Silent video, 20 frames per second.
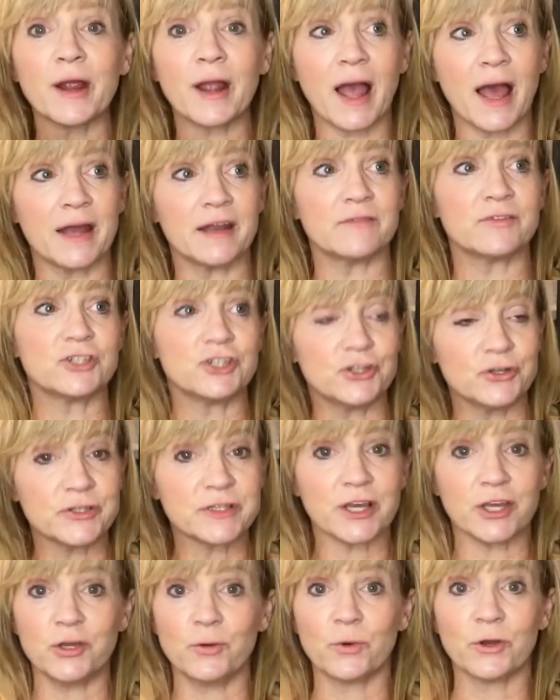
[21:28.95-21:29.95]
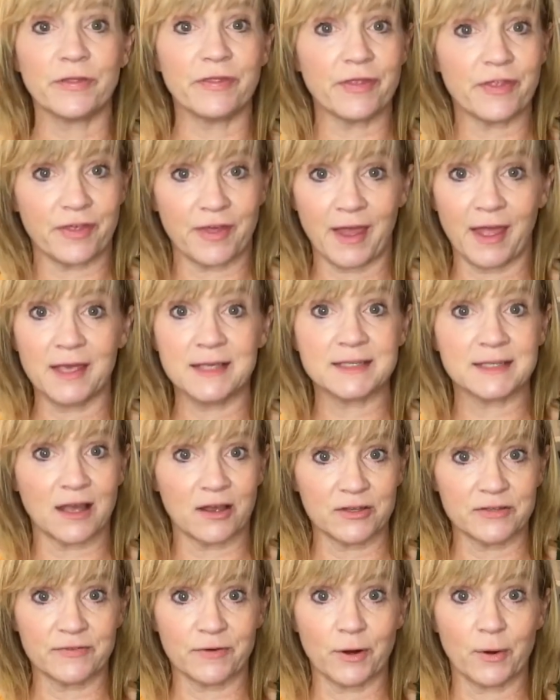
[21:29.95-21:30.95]
kind of shoes that you wouldn't think
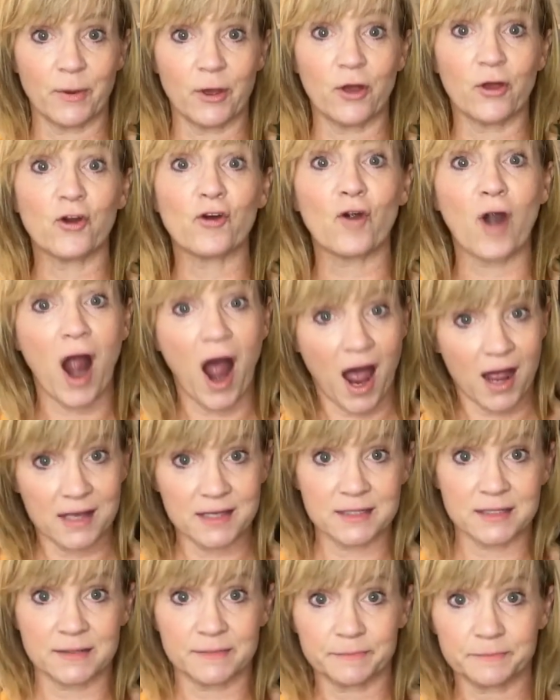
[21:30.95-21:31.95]
sells very well, Crocs.